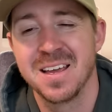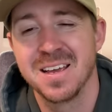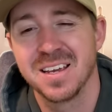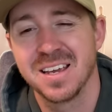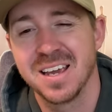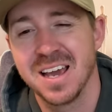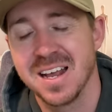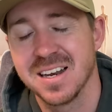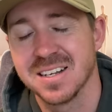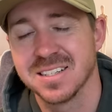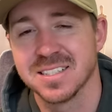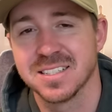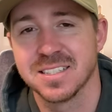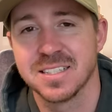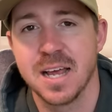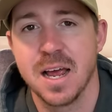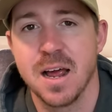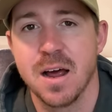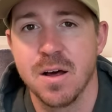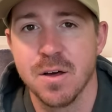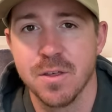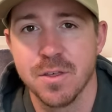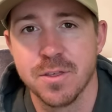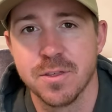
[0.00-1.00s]
kind of
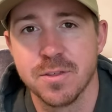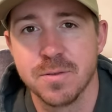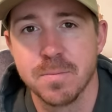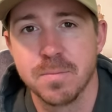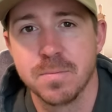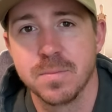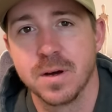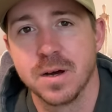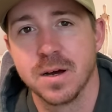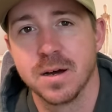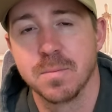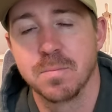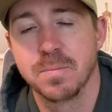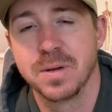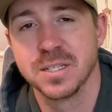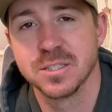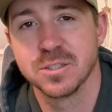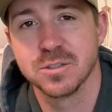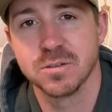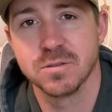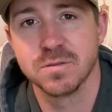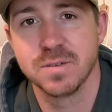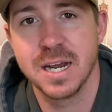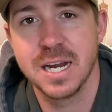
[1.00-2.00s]
south uh,
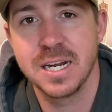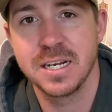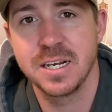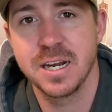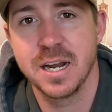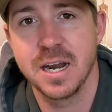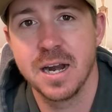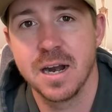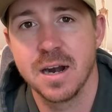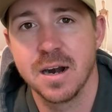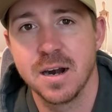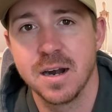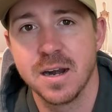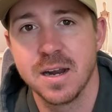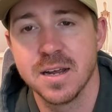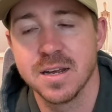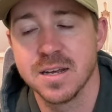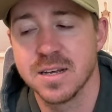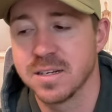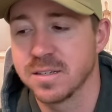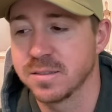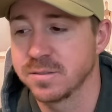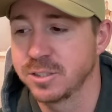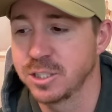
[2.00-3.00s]
Pennsylvania
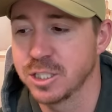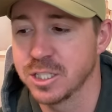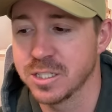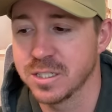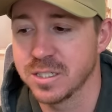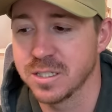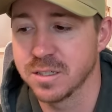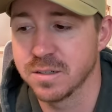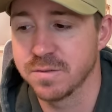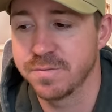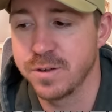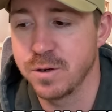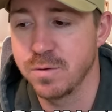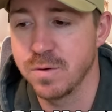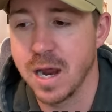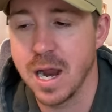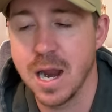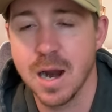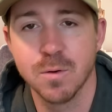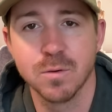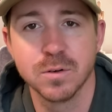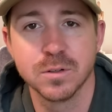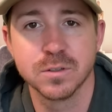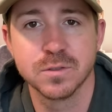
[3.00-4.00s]
area, just a few
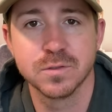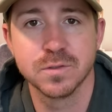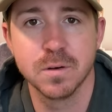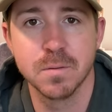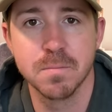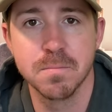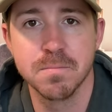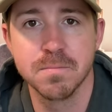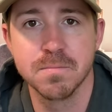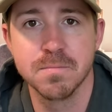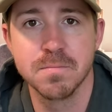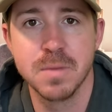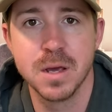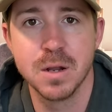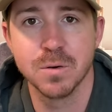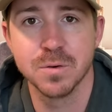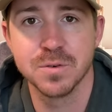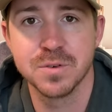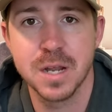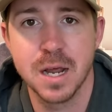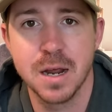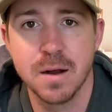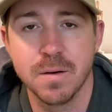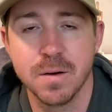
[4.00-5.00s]
hours from
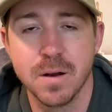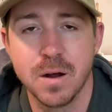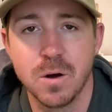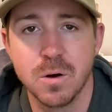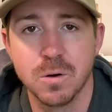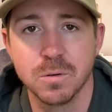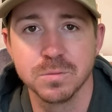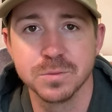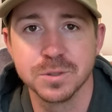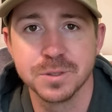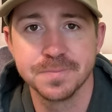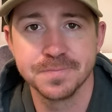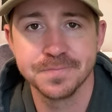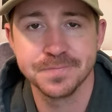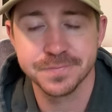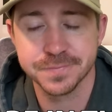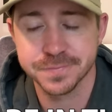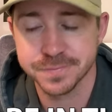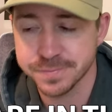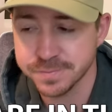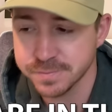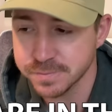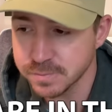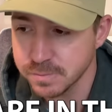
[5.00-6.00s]
Middletown Homes.
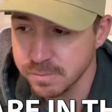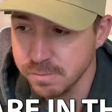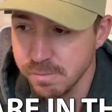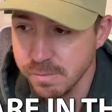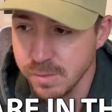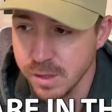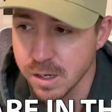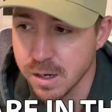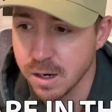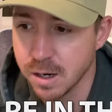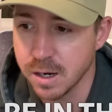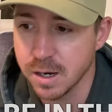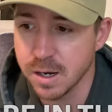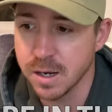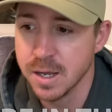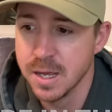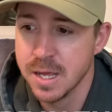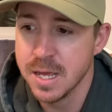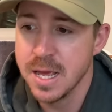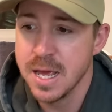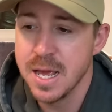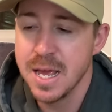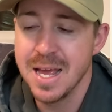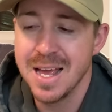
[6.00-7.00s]
Uh,
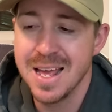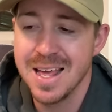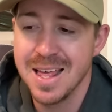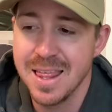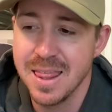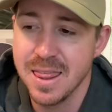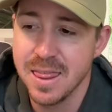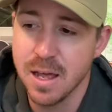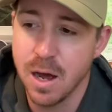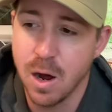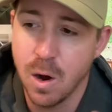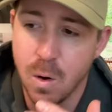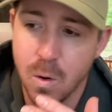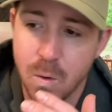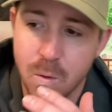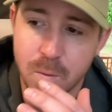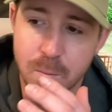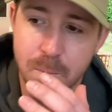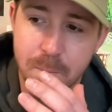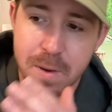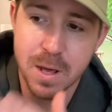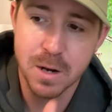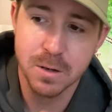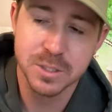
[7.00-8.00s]

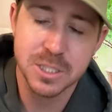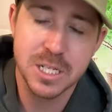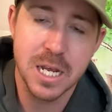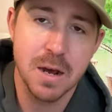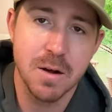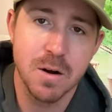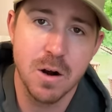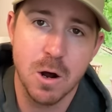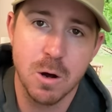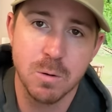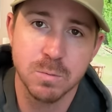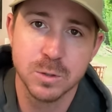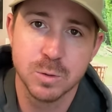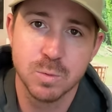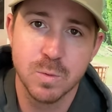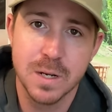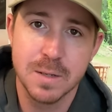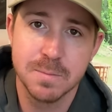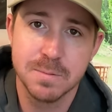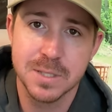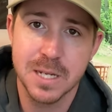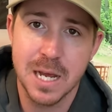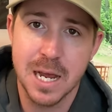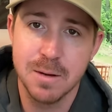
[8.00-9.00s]
on Middletown Homes
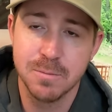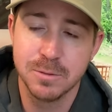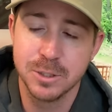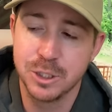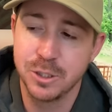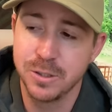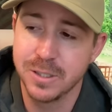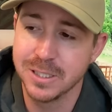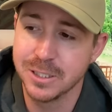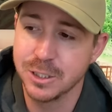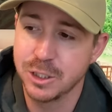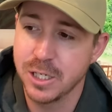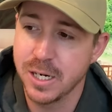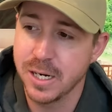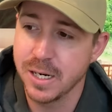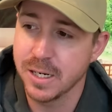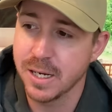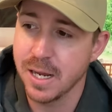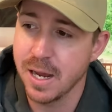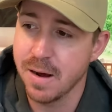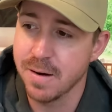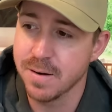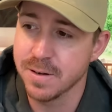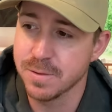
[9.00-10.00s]
website, which you can check
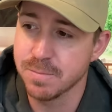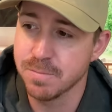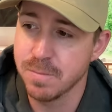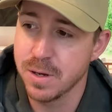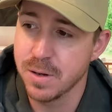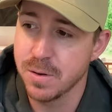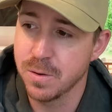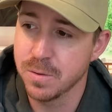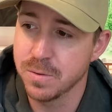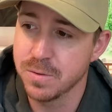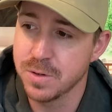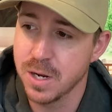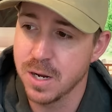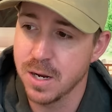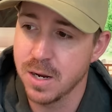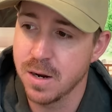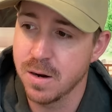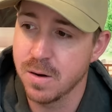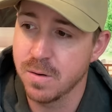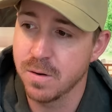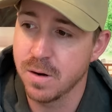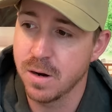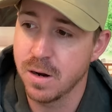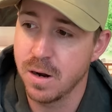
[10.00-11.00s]
out is
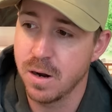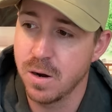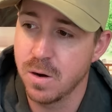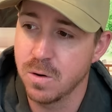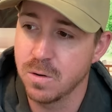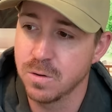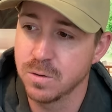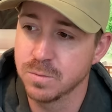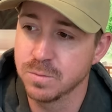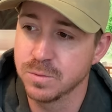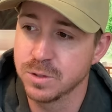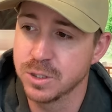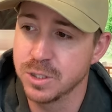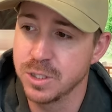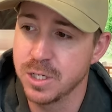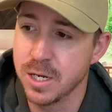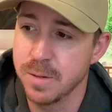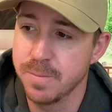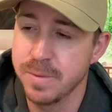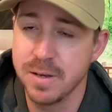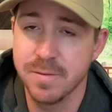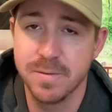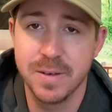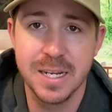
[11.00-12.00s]

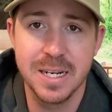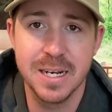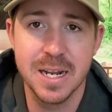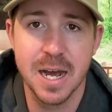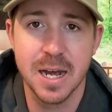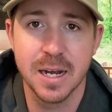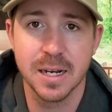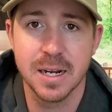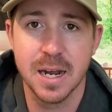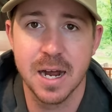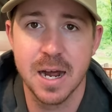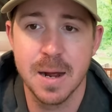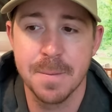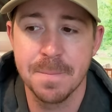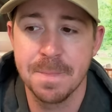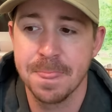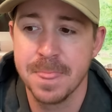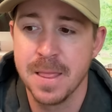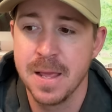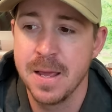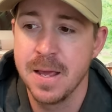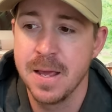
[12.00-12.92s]
middletownhomeswv.com.